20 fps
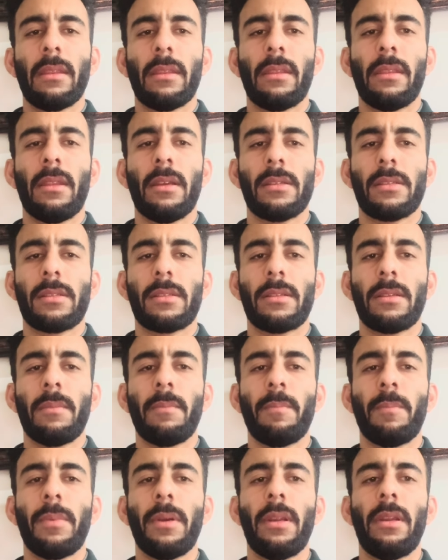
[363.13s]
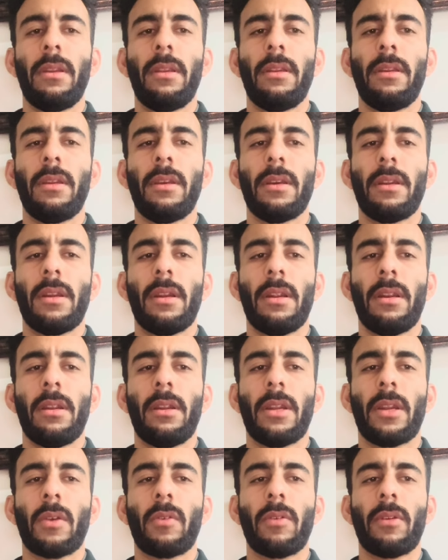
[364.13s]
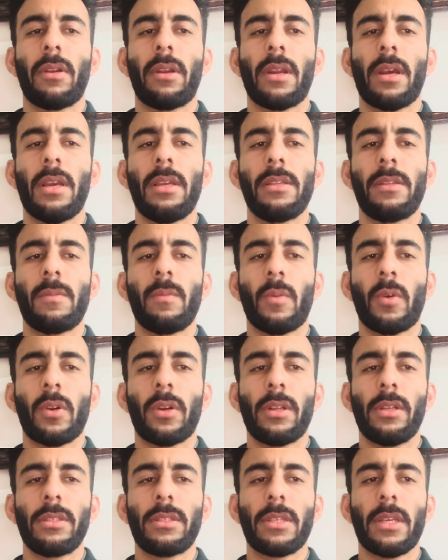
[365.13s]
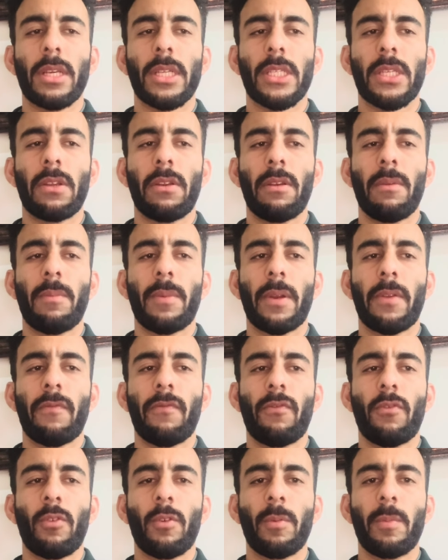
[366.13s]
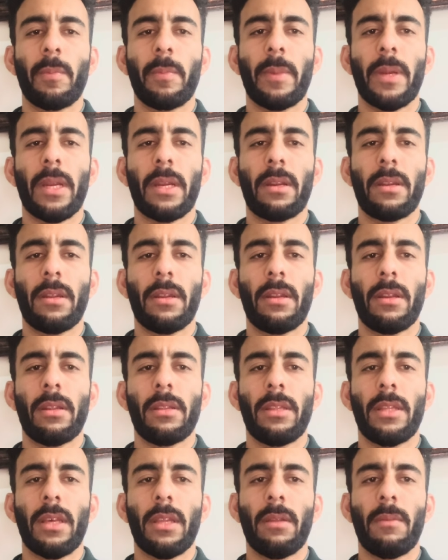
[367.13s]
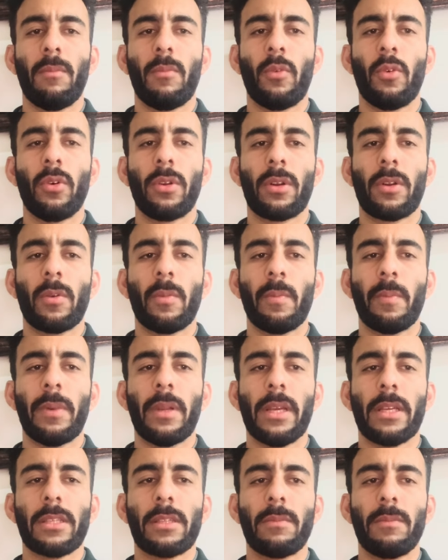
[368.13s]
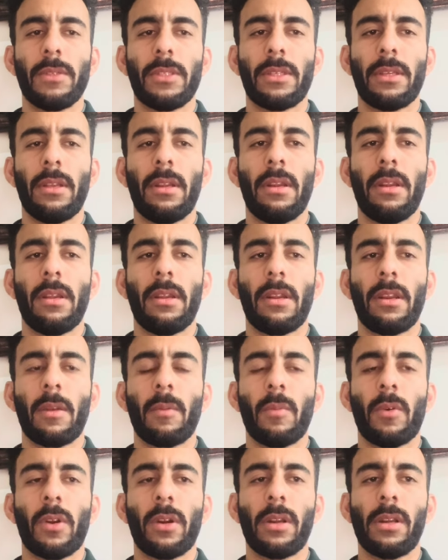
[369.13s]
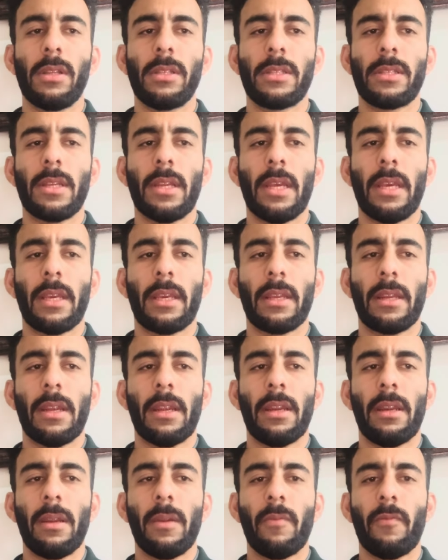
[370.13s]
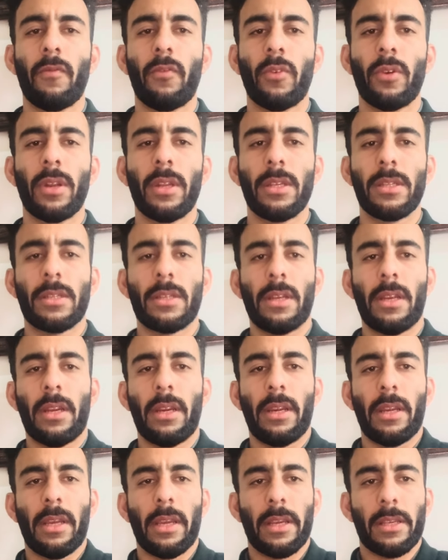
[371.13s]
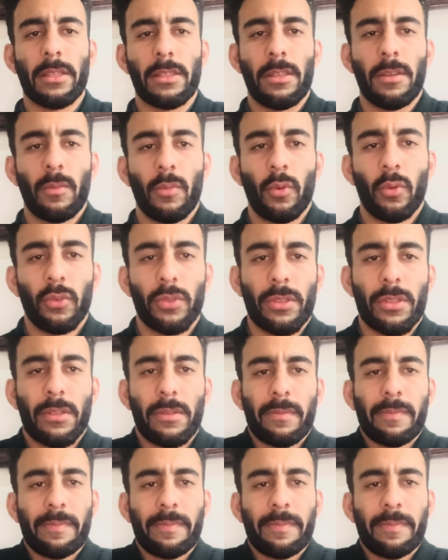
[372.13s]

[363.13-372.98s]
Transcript: The simple linear and regularized models actually performed better than more complex machine learning models like random forest and XGBoost.